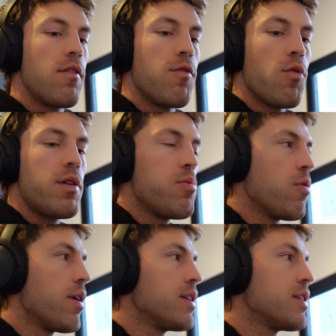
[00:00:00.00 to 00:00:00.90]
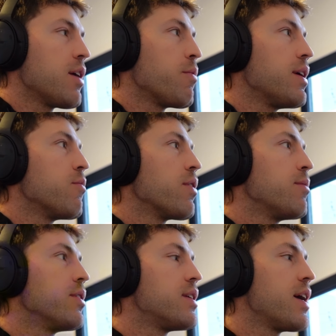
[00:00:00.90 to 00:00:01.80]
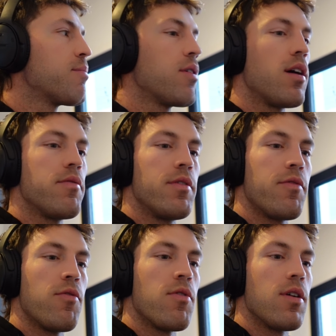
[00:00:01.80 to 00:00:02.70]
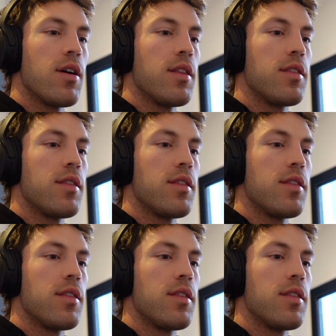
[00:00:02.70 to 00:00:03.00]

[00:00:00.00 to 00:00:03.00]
points, and we were able to take profit for